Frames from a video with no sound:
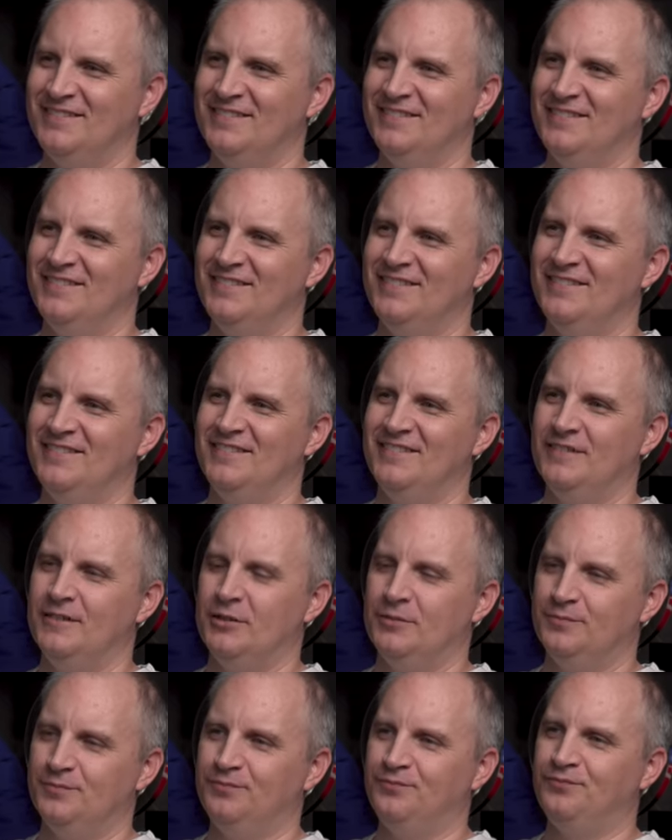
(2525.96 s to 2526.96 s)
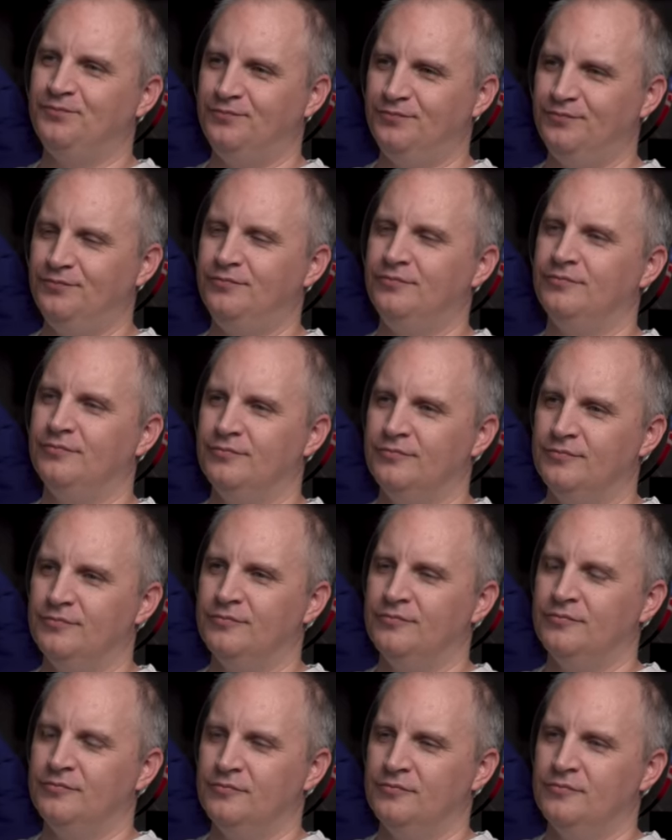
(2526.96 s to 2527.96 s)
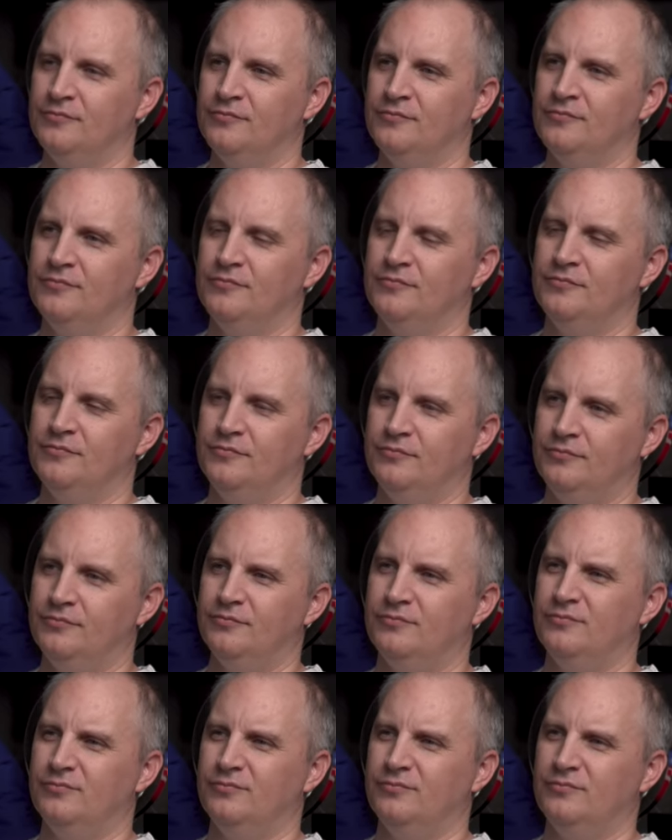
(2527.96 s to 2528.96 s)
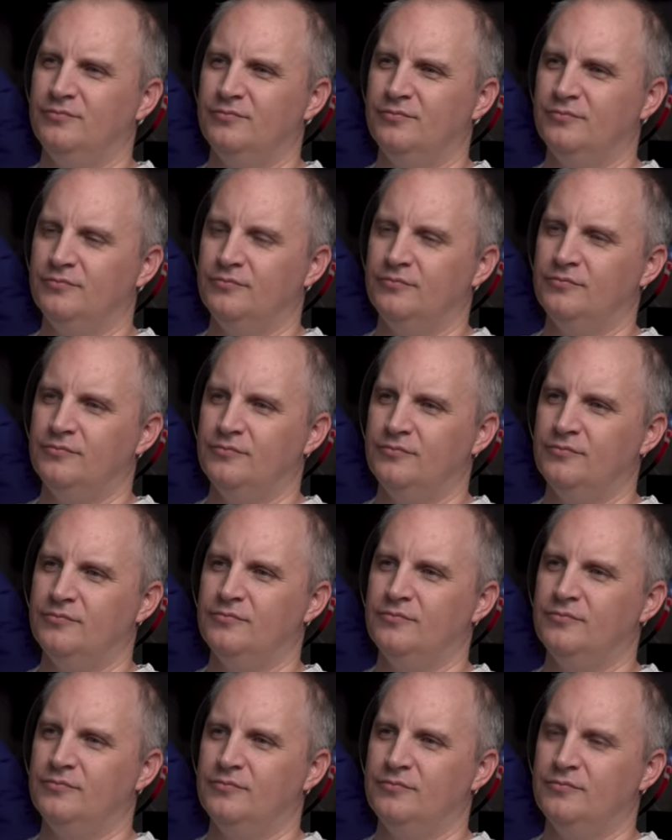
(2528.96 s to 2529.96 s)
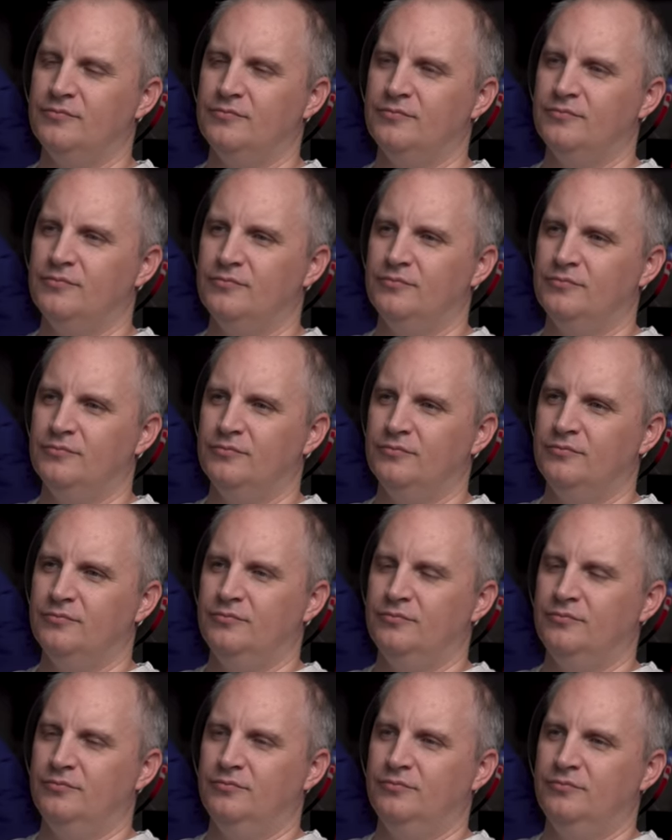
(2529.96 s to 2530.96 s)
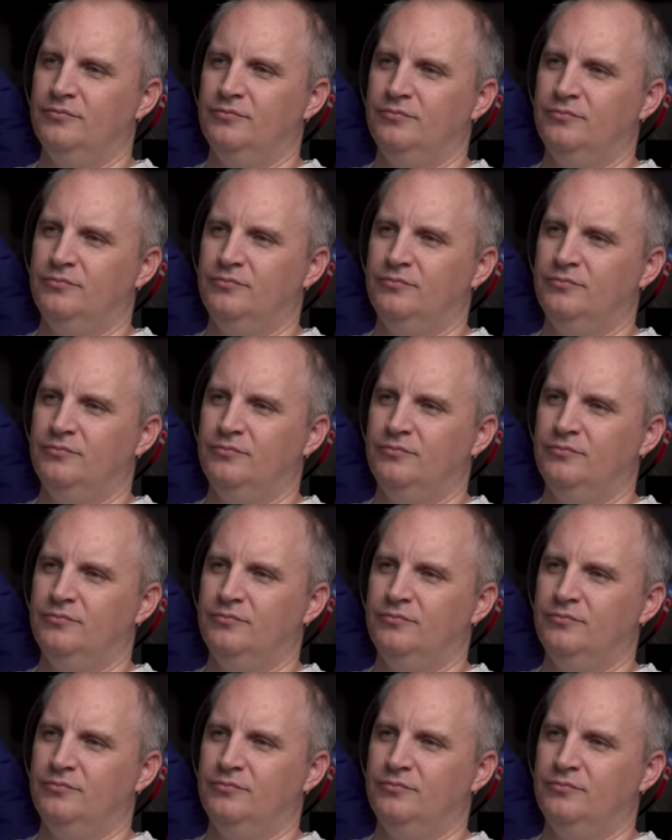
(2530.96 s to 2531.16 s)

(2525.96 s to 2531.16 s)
[no speech]